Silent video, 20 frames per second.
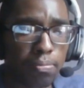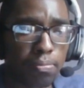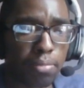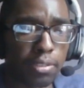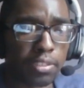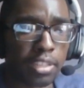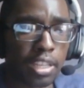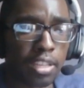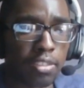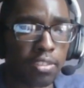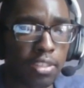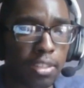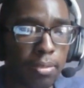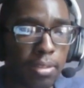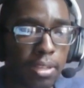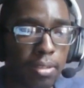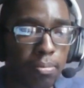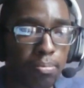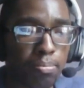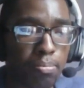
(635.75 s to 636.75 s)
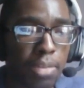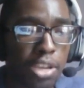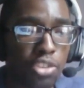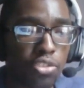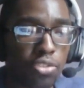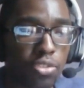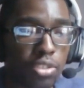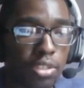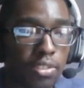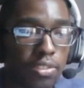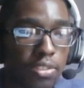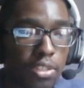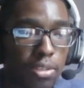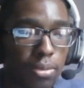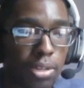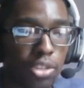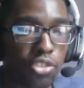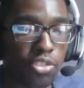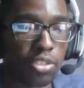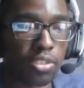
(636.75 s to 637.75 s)
put that into major
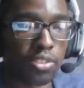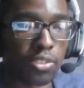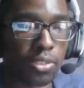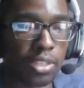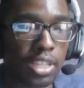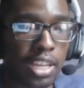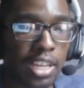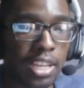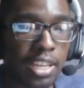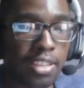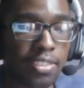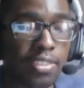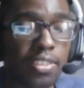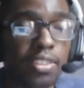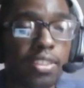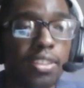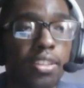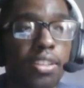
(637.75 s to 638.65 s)
consideration. So guys,